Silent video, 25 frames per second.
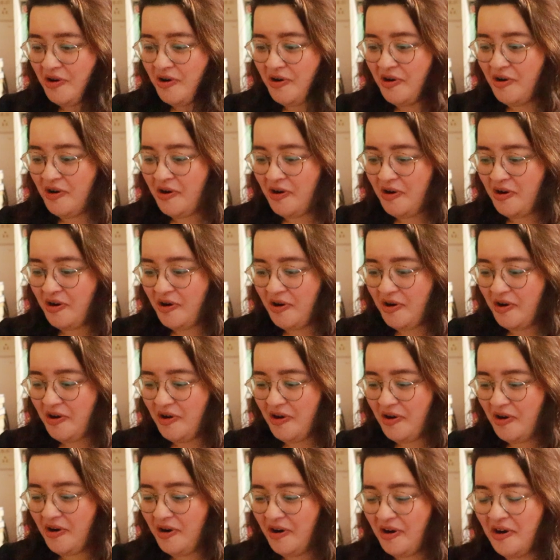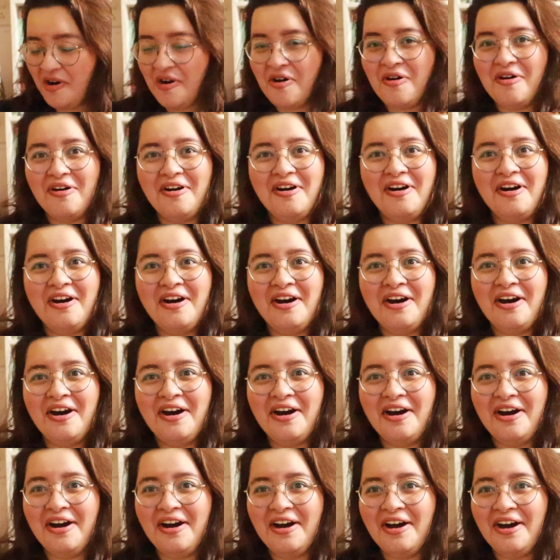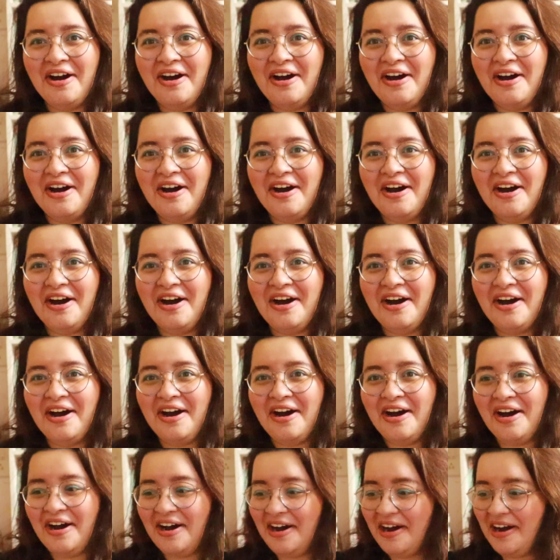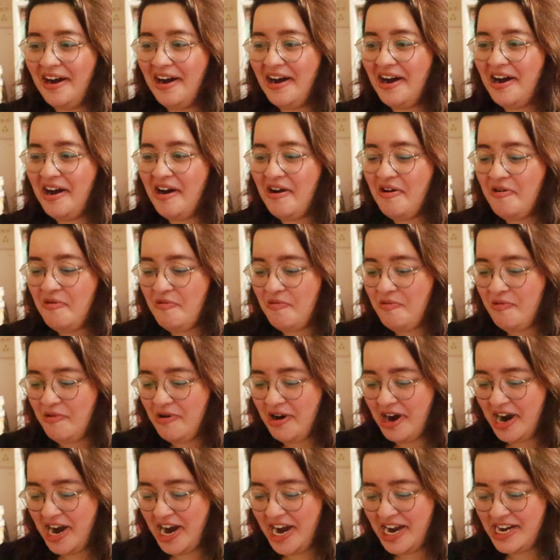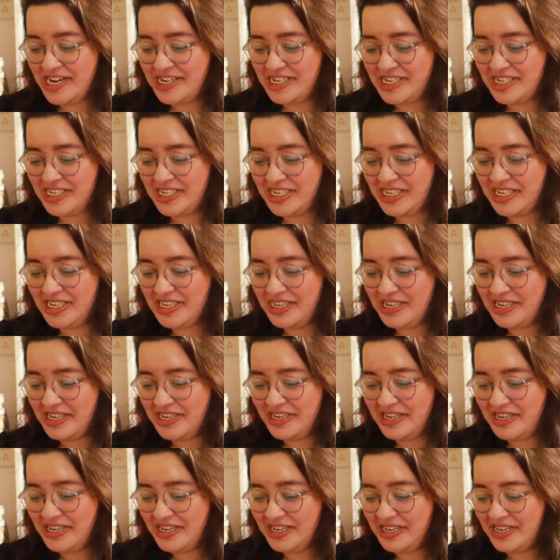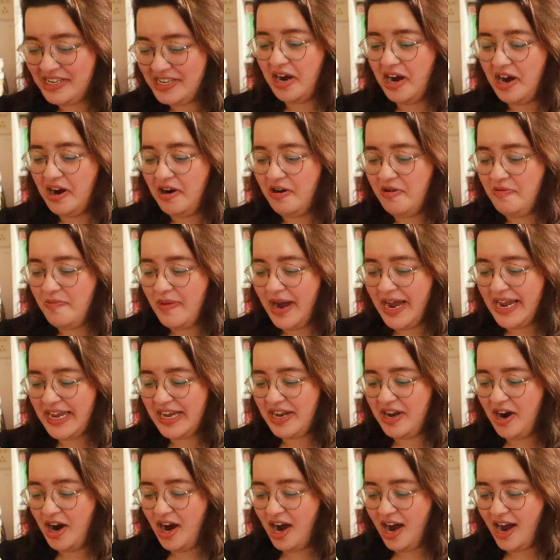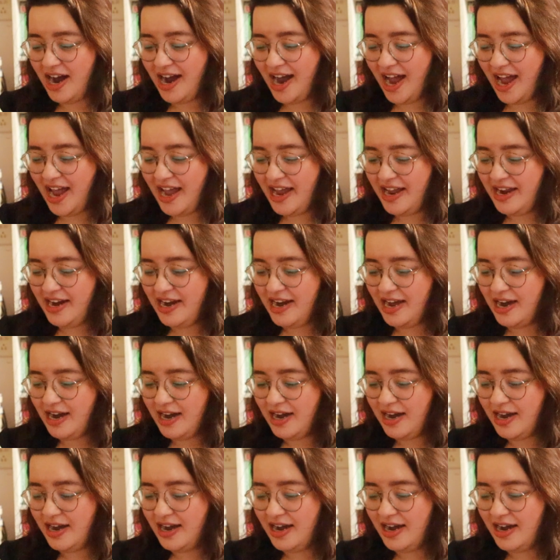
I hope that there's been a clapometer to record all that. What? Oh my god!